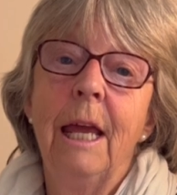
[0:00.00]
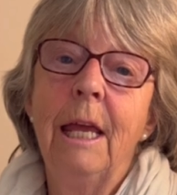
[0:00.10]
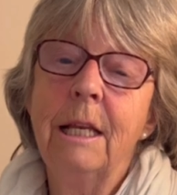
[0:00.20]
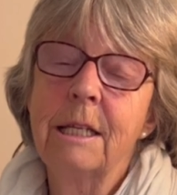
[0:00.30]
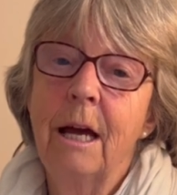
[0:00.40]

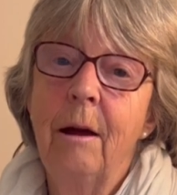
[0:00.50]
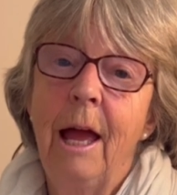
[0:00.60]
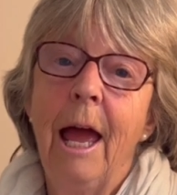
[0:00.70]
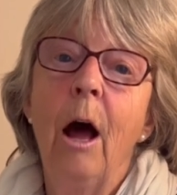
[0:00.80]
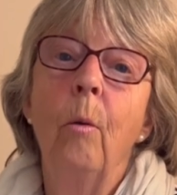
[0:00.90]
keen
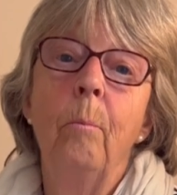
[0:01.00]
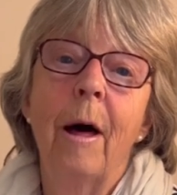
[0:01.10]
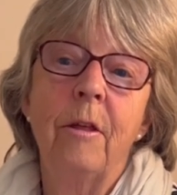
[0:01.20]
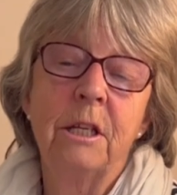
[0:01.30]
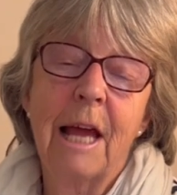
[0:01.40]
to
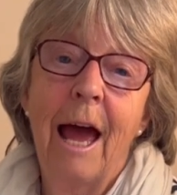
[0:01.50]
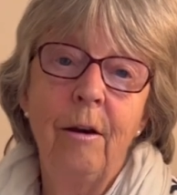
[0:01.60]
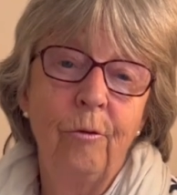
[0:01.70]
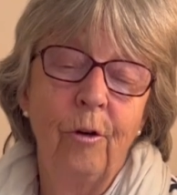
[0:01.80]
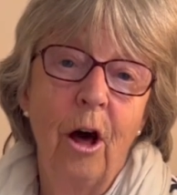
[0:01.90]
help mothers
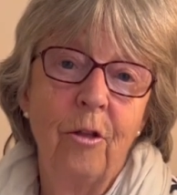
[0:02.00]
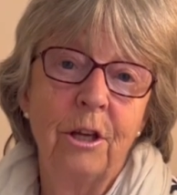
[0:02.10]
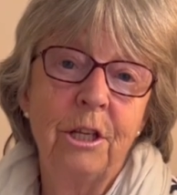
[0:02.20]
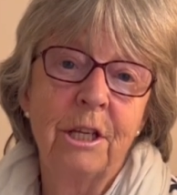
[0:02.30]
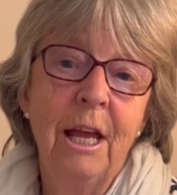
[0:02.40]
and
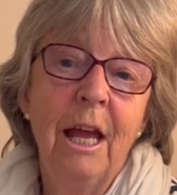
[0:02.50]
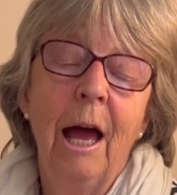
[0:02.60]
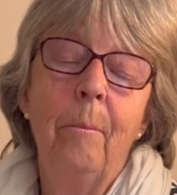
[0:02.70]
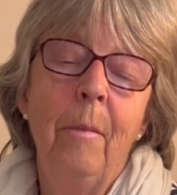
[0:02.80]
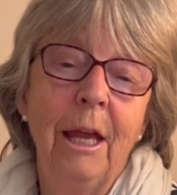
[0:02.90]
fathers
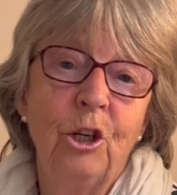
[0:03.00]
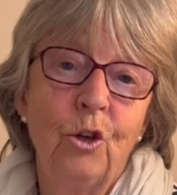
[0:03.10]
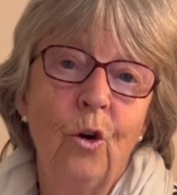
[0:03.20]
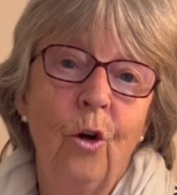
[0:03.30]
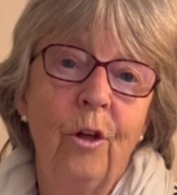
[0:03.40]
and
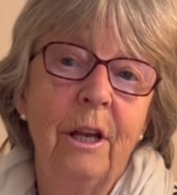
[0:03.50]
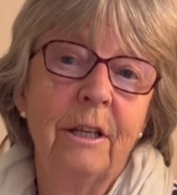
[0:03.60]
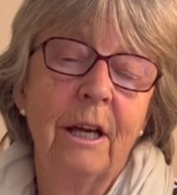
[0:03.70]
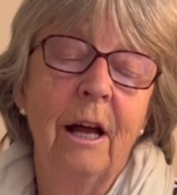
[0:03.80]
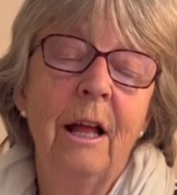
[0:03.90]
make sure
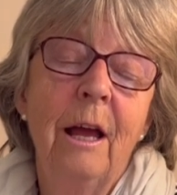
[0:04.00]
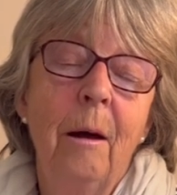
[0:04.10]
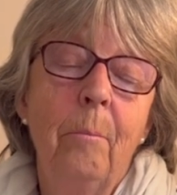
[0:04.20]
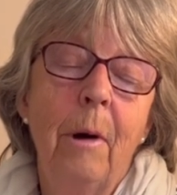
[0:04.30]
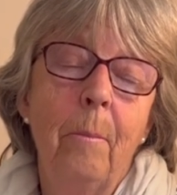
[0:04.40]
that
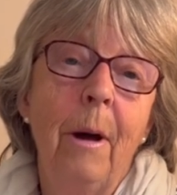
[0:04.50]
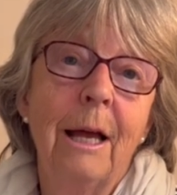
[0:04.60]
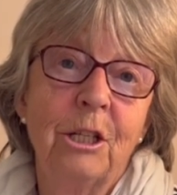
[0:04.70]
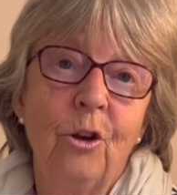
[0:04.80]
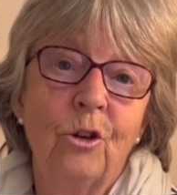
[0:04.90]

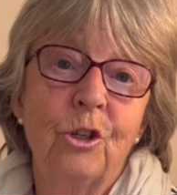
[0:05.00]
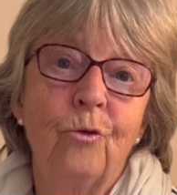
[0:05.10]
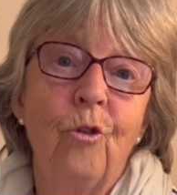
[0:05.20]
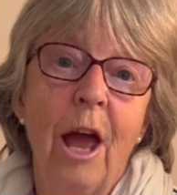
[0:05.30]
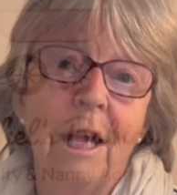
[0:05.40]
mum has lots